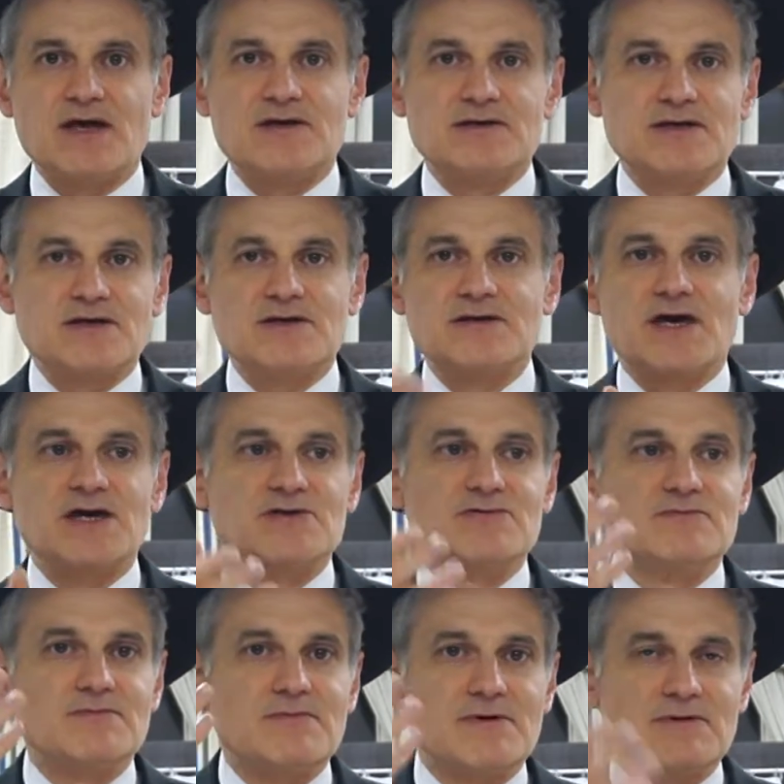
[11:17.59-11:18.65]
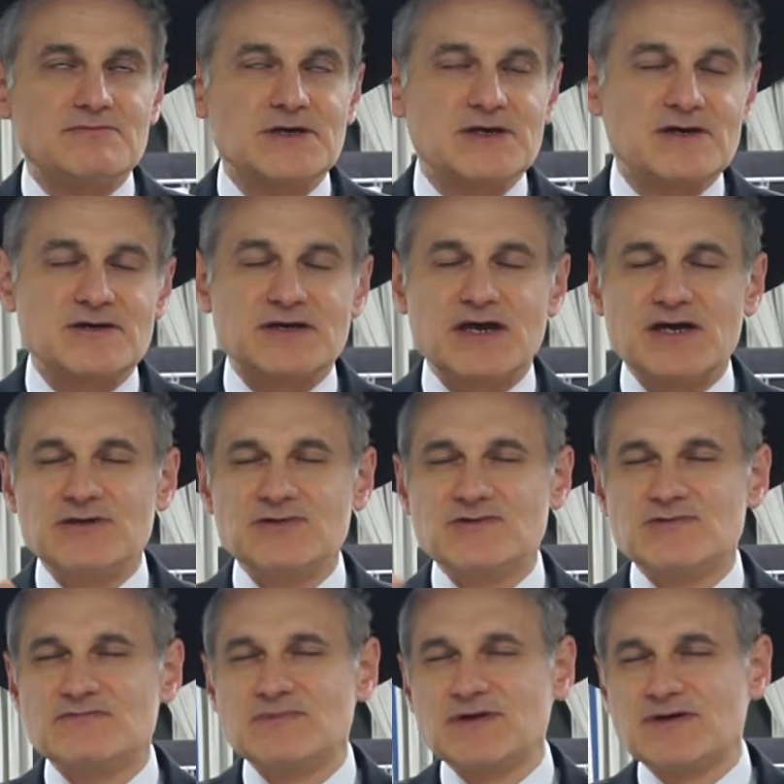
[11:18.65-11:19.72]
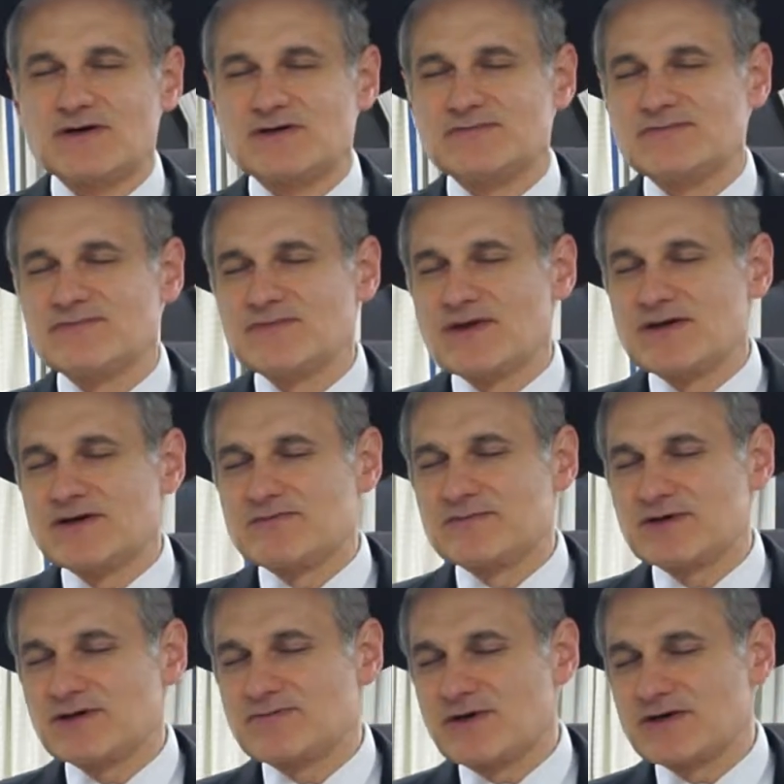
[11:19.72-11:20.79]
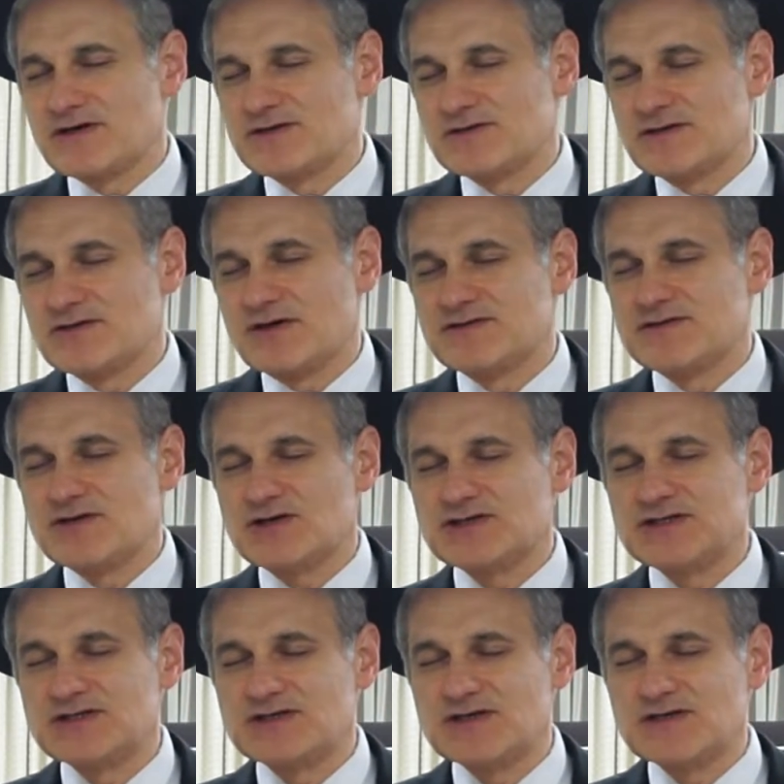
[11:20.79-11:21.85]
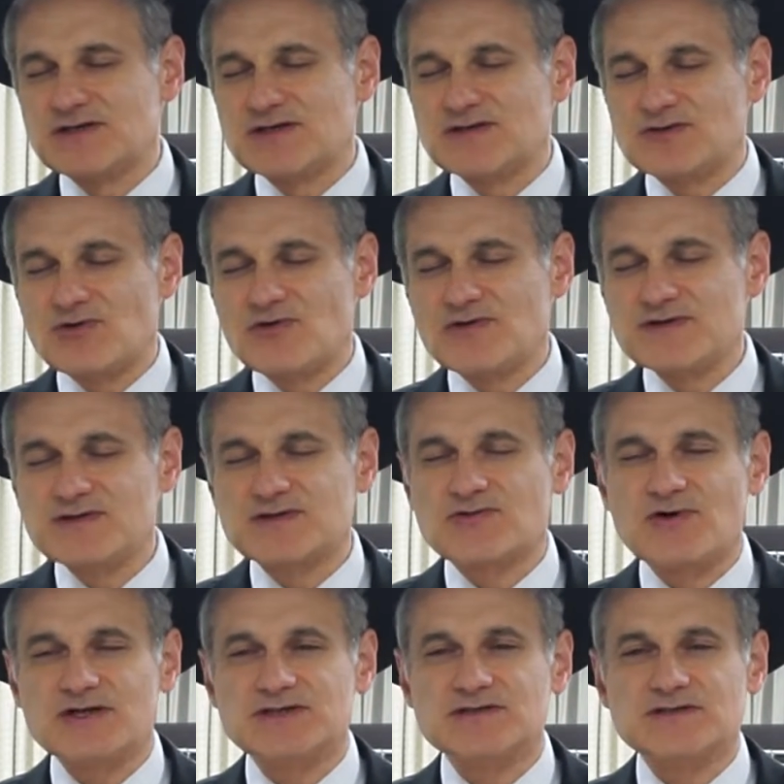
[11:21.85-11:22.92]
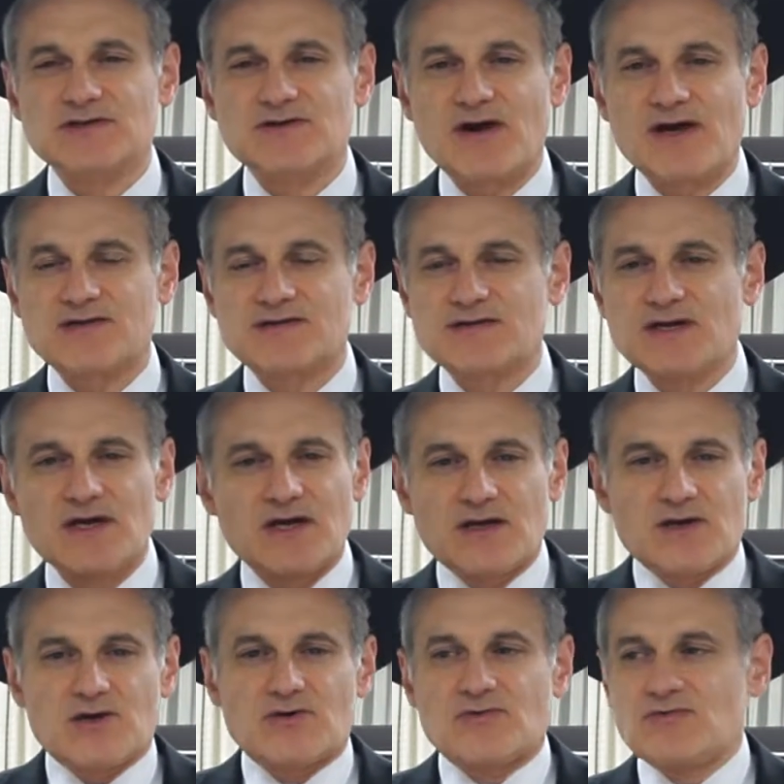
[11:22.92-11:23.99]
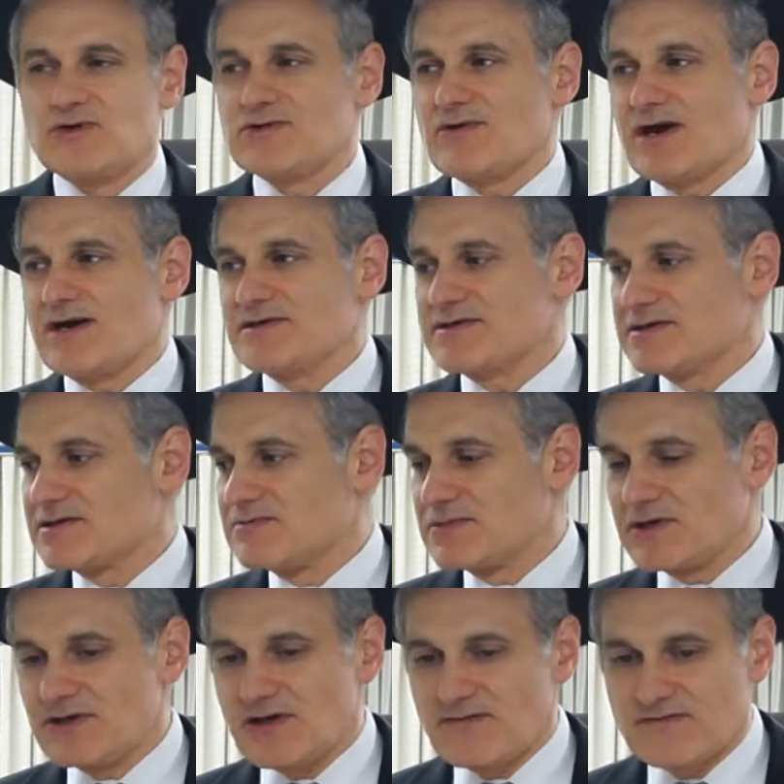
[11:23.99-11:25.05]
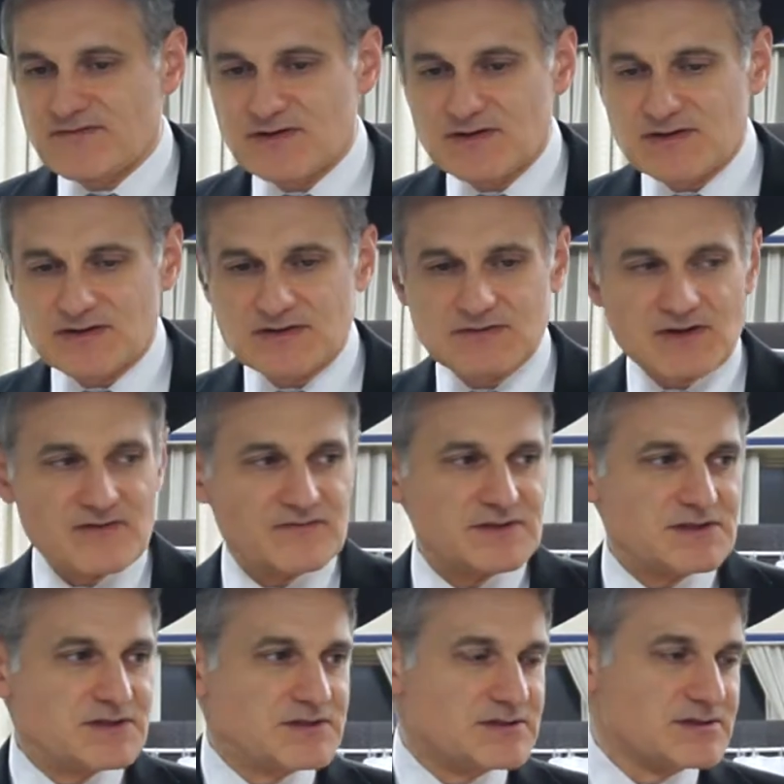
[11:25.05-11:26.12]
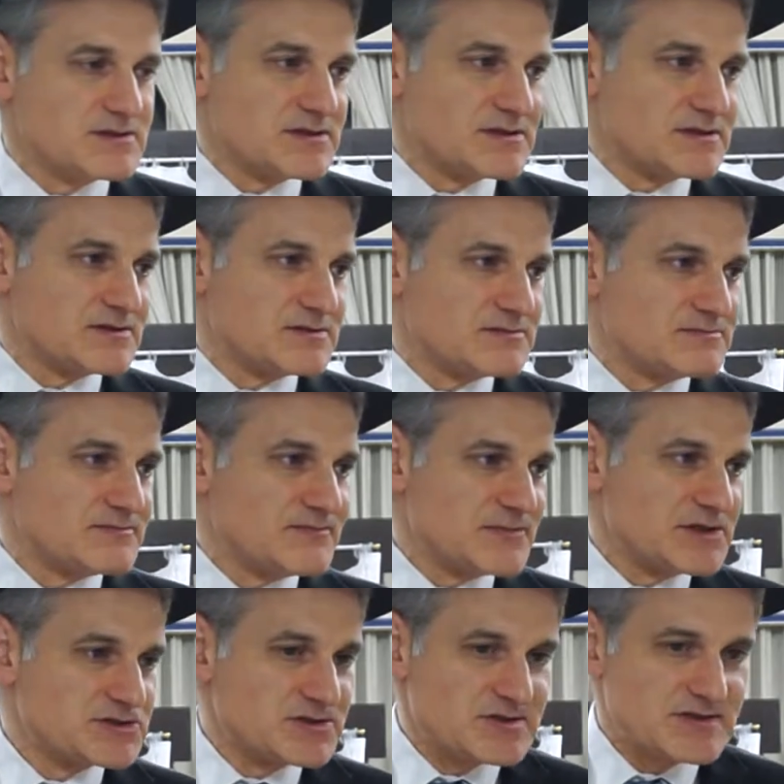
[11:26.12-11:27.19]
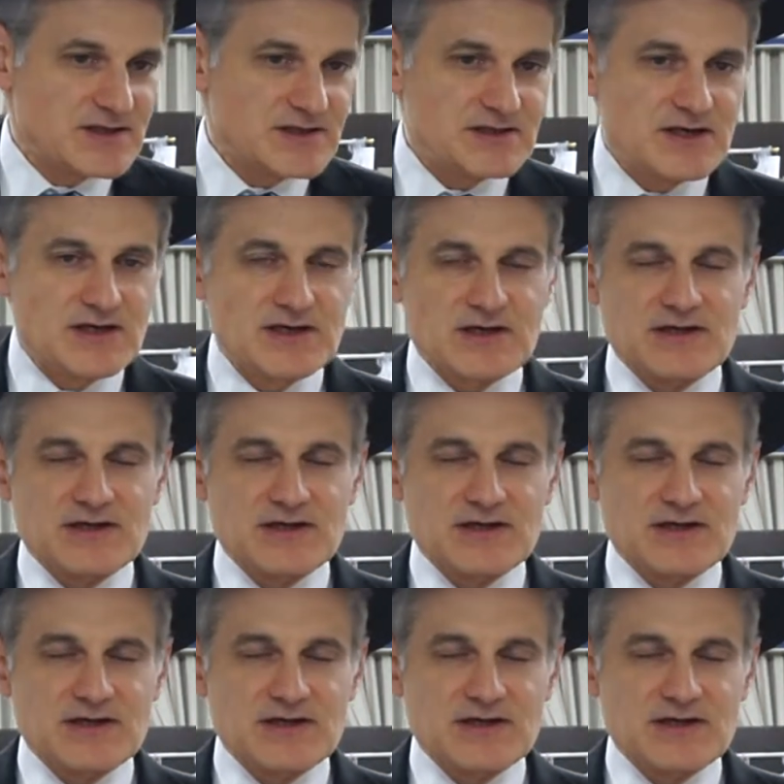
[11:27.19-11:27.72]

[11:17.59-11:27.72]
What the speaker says: Nekelkeinu Mikelkeinu Micha Meicha in Oz Yashir. There's all these questions that are asked. What are you asking? In the middle of the you should say